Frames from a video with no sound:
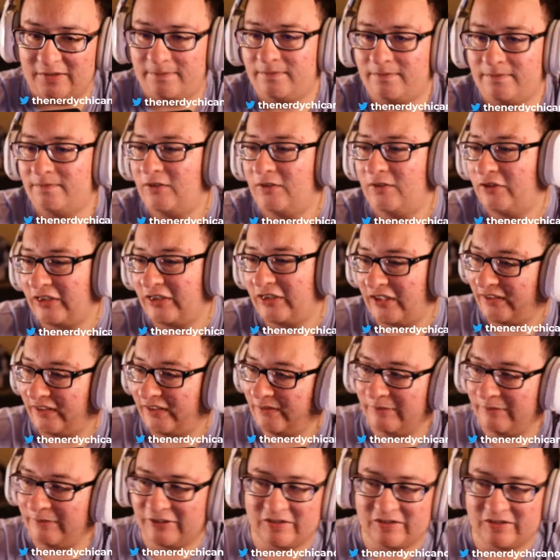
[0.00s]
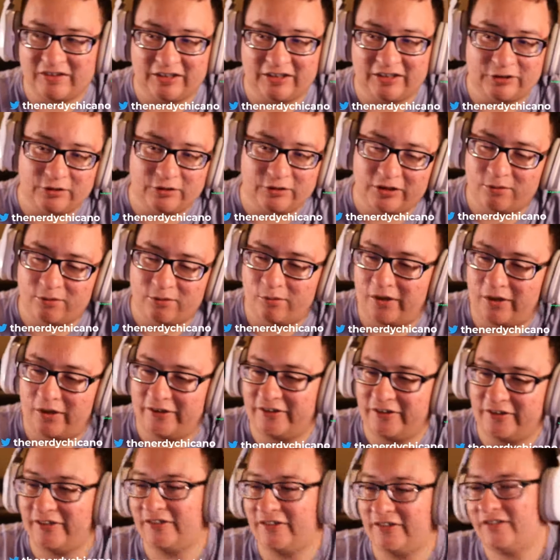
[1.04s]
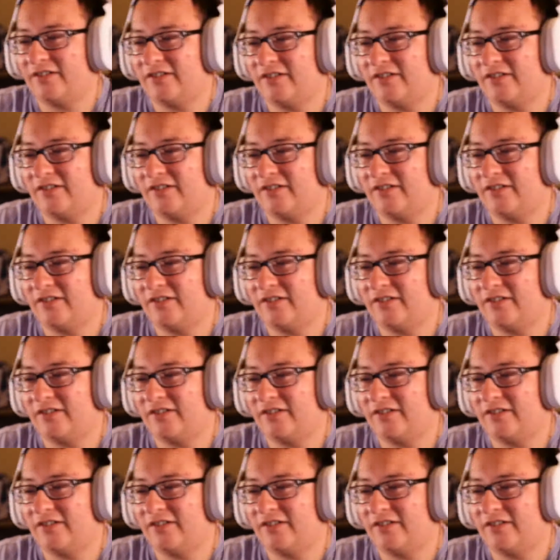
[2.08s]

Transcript: Hold on, let me just get a drink of water here.